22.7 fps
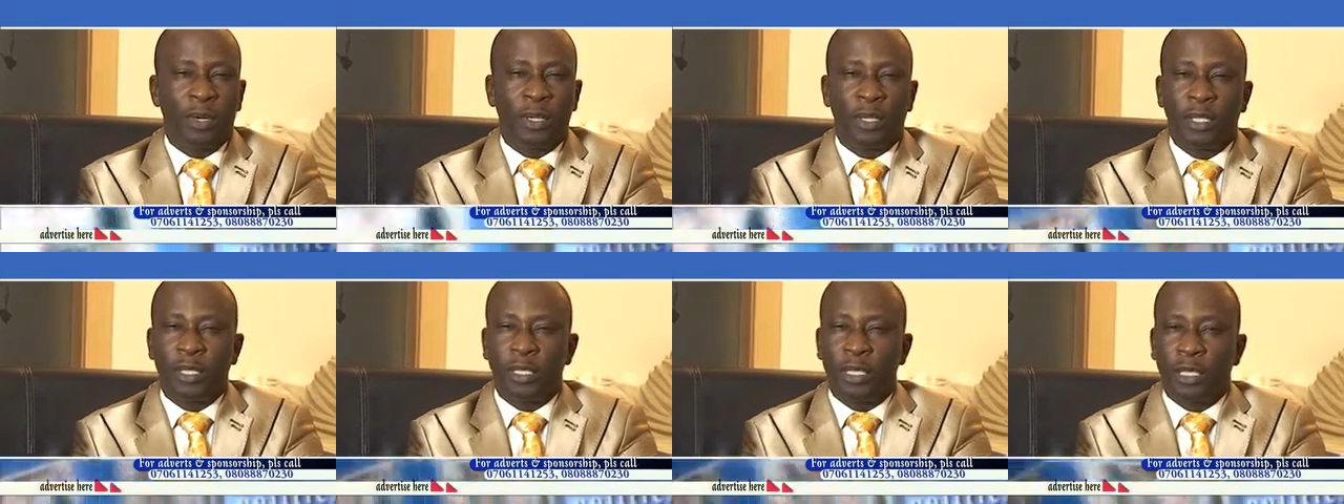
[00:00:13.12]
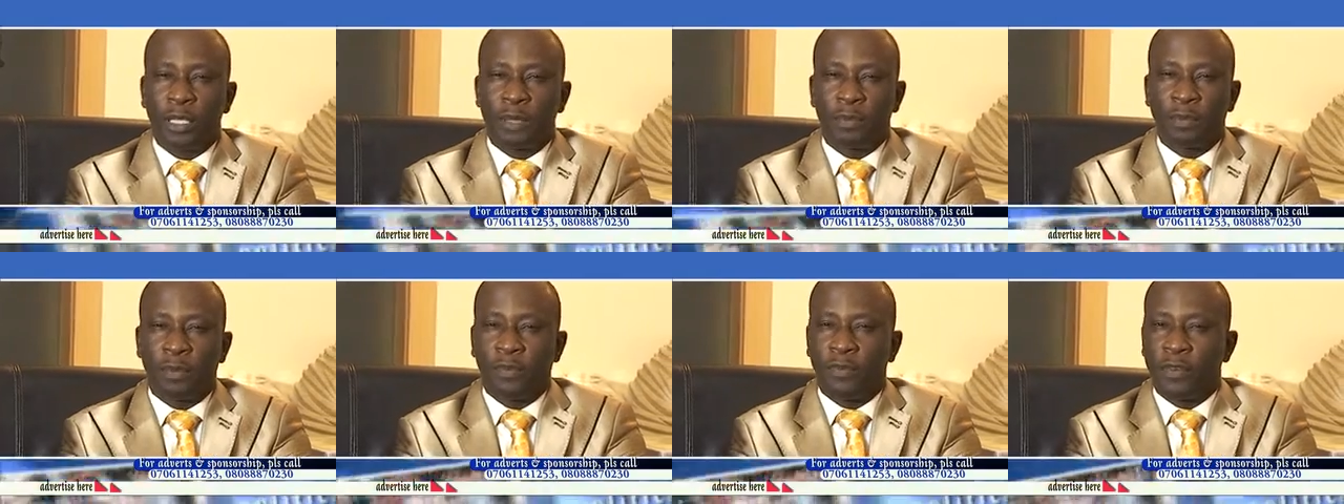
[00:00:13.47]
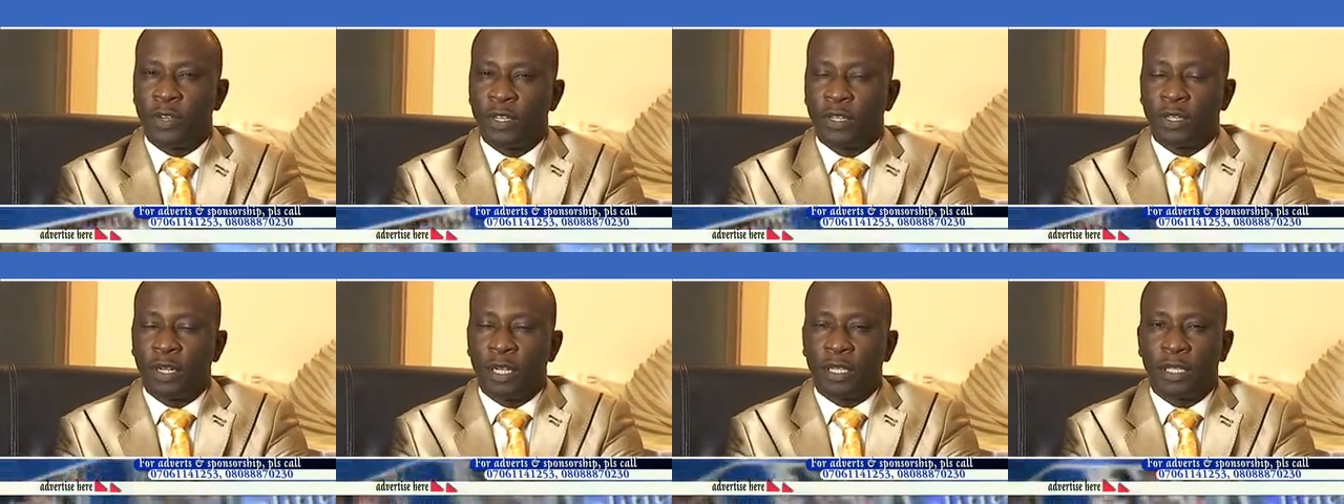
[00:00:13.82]
politicians,
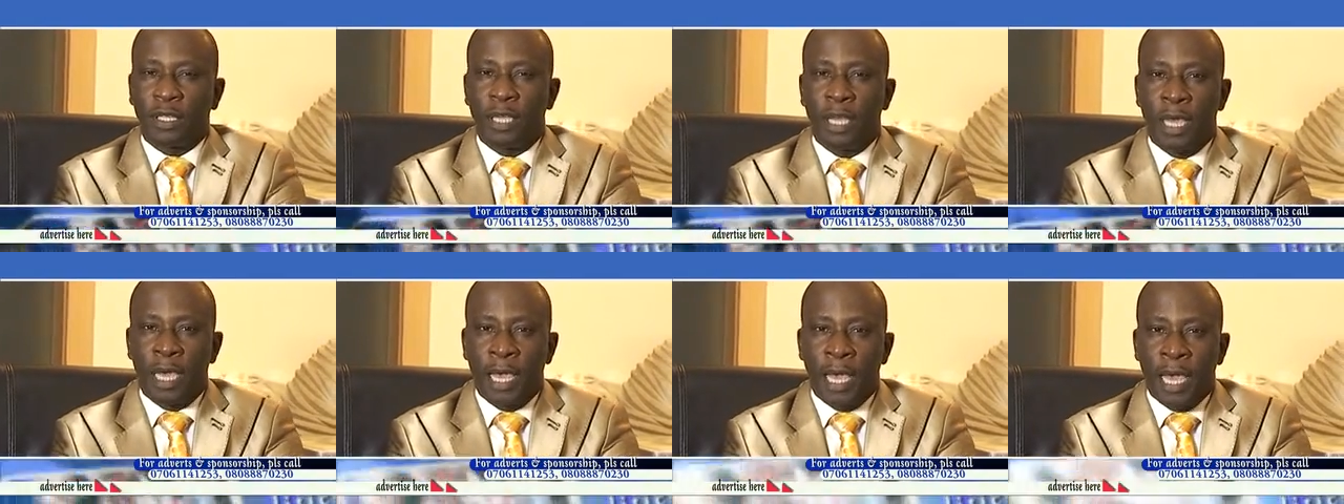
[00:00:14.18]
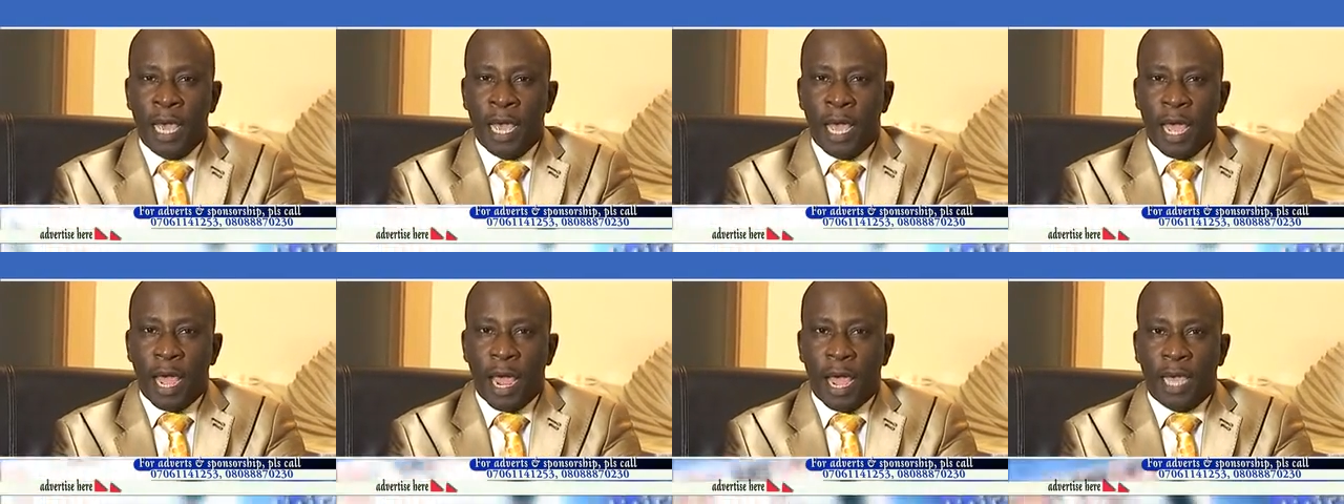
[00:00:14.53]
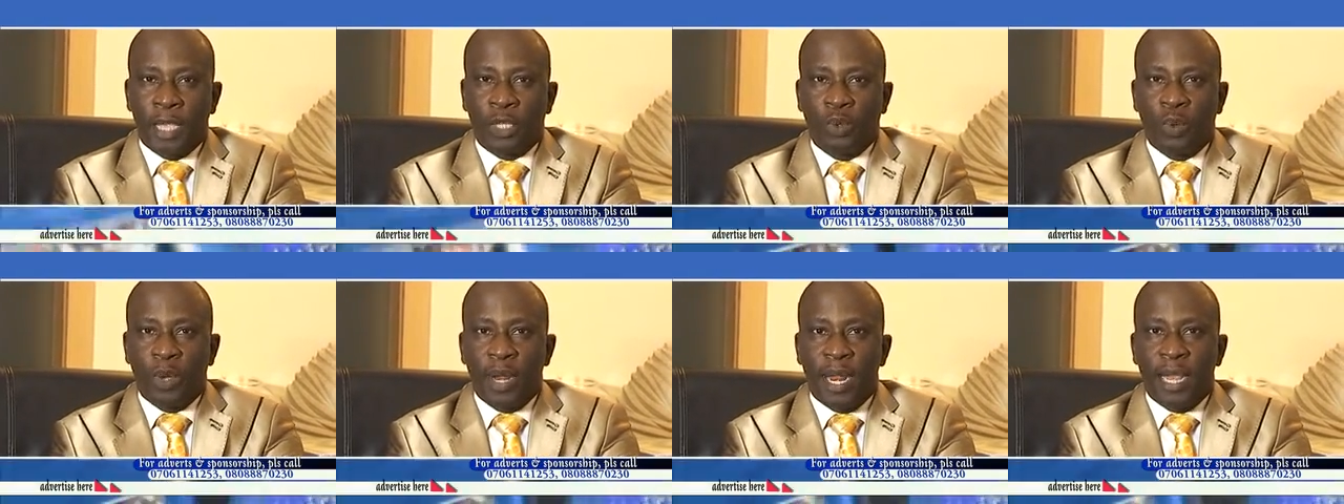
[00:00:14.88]
professionals,
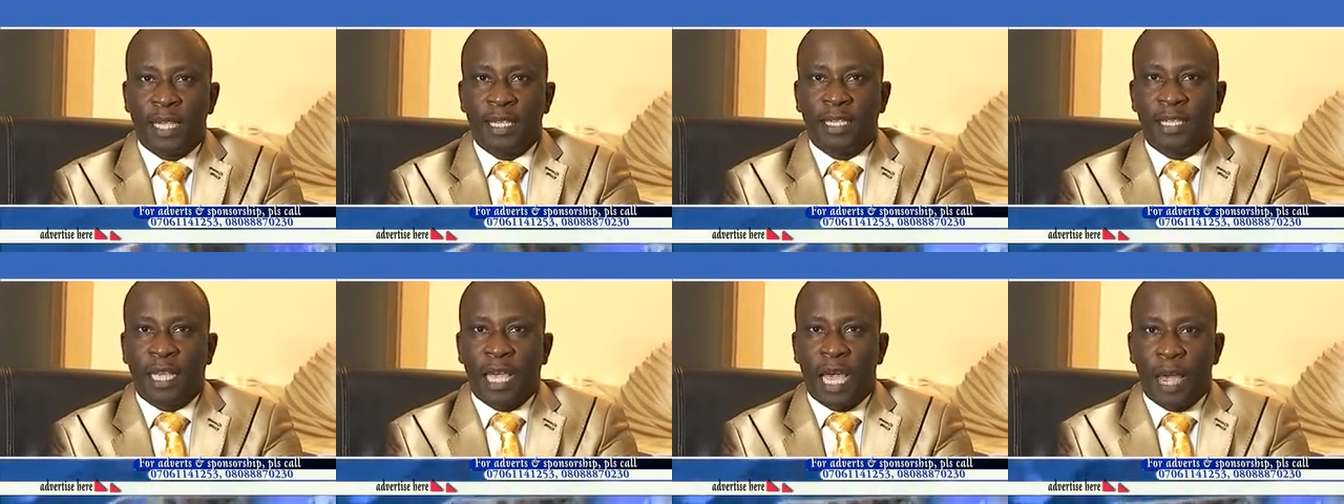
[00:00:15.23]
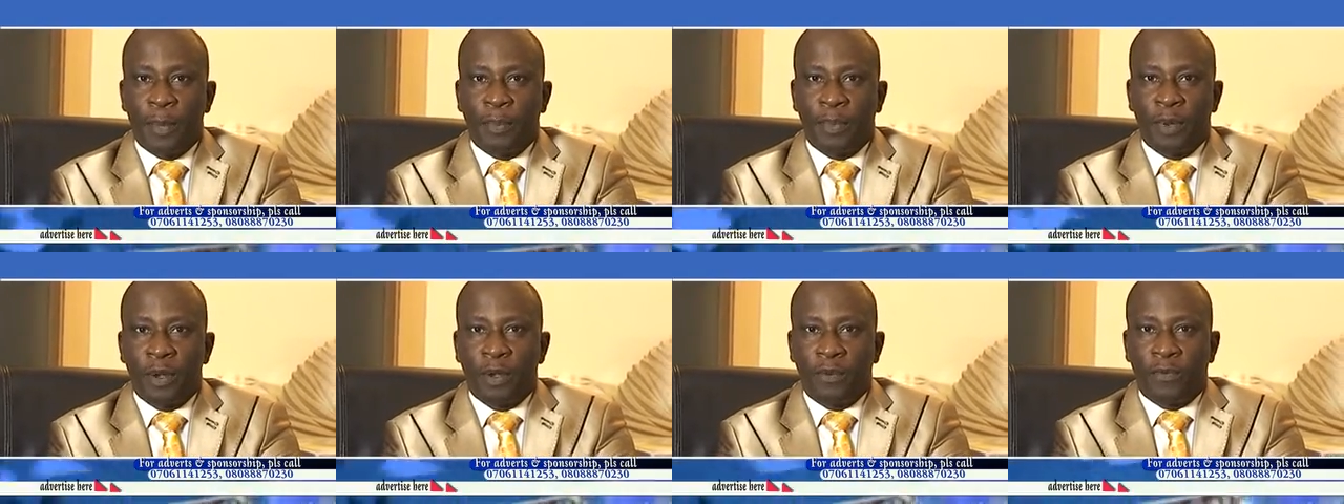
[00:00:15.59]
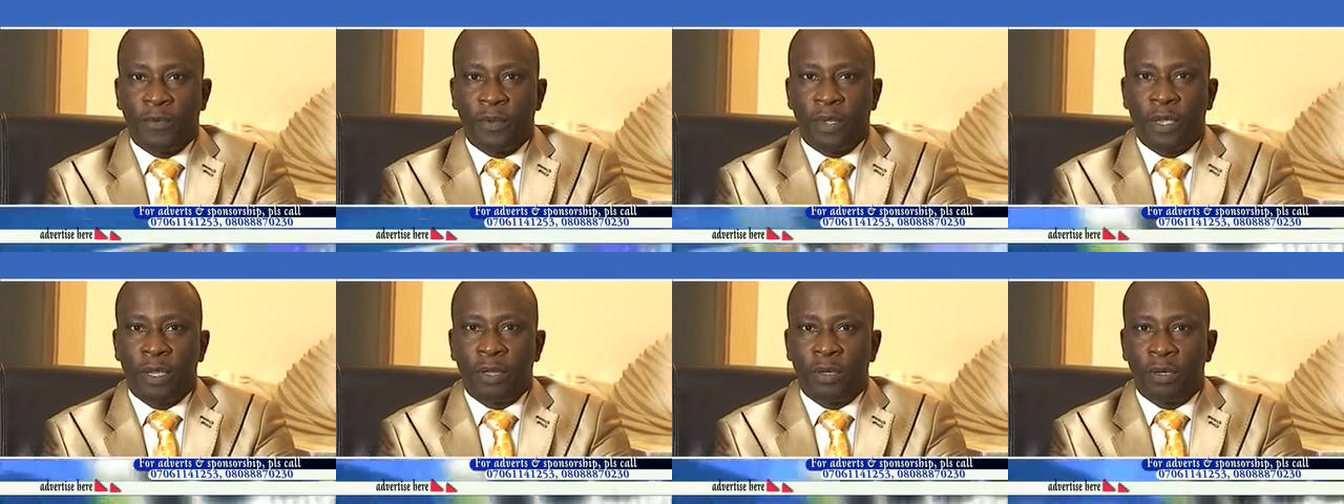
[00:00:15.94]
as well as captain
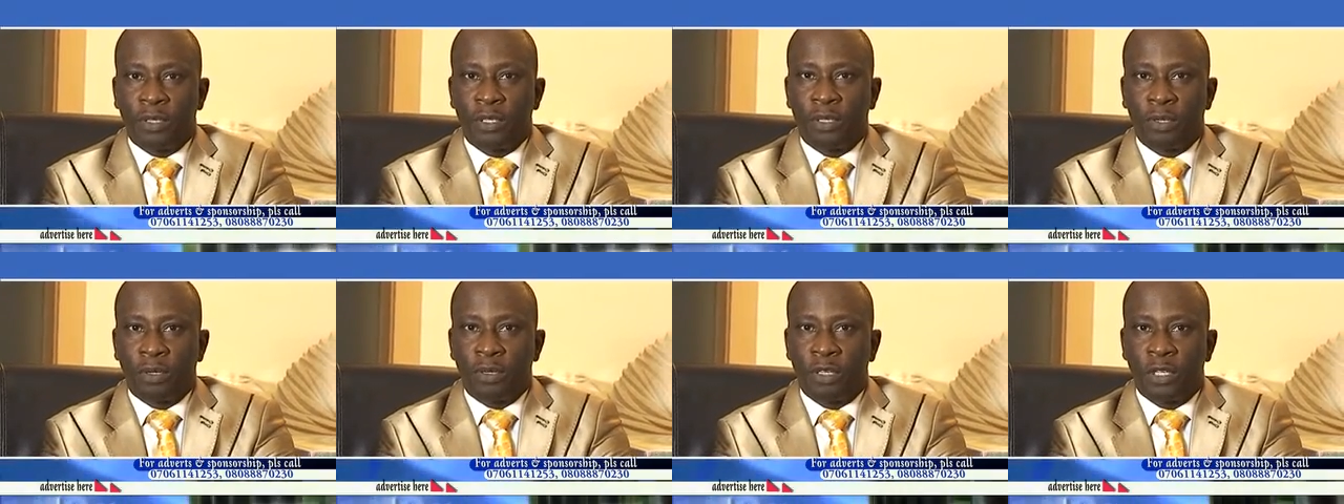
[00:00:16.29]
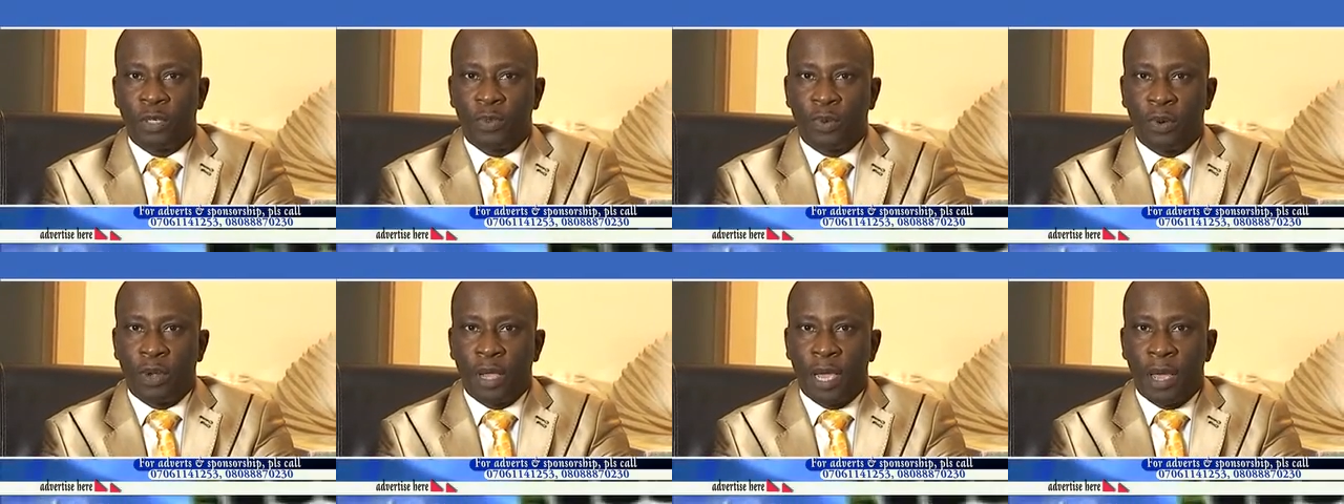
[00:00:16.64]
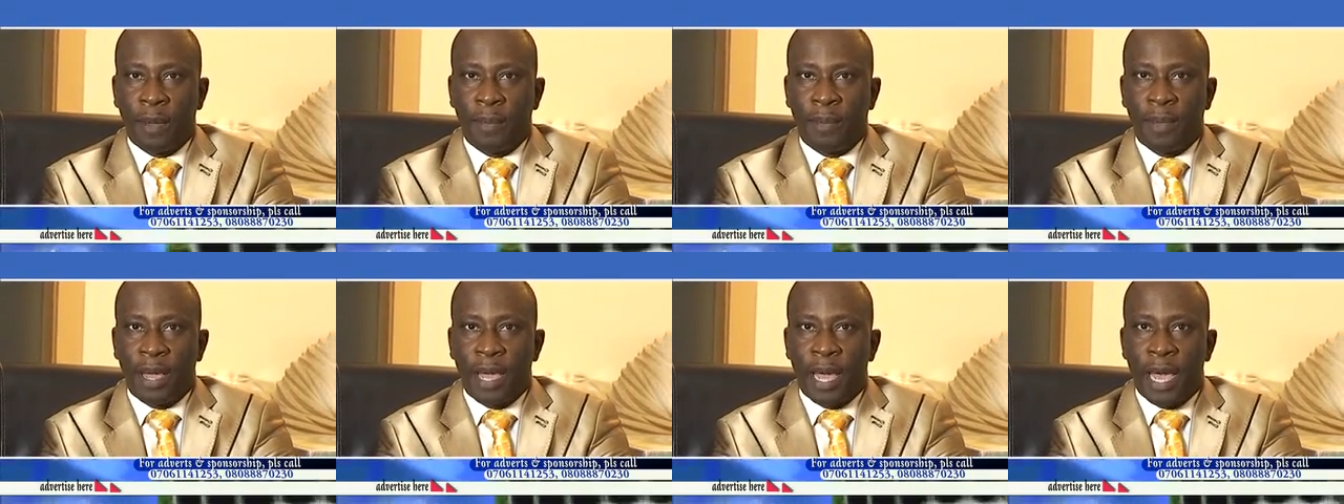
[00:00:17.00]
of industry on this
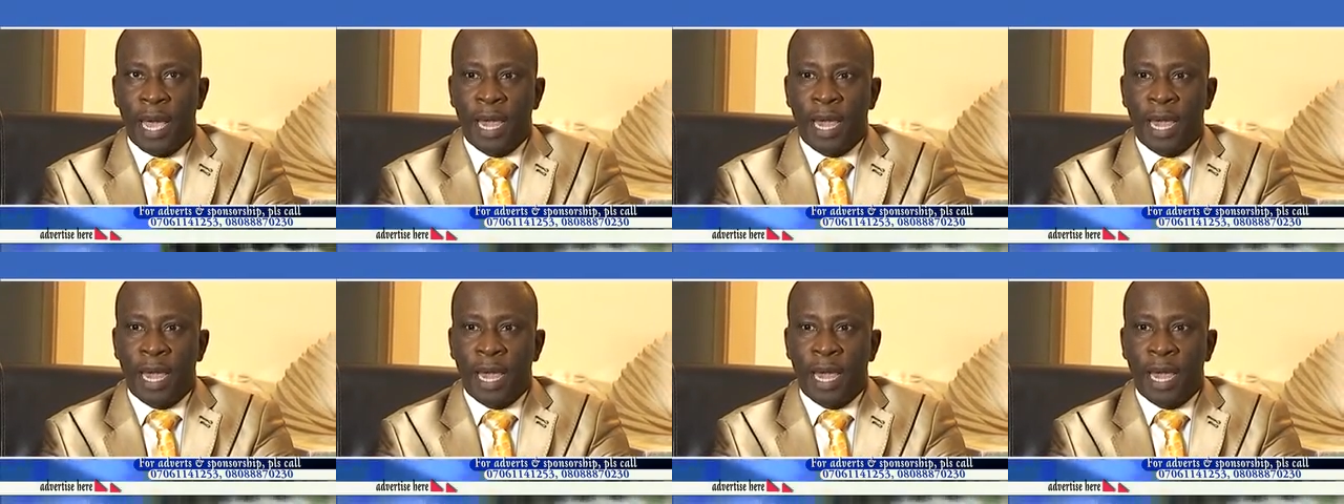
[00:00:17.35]
program.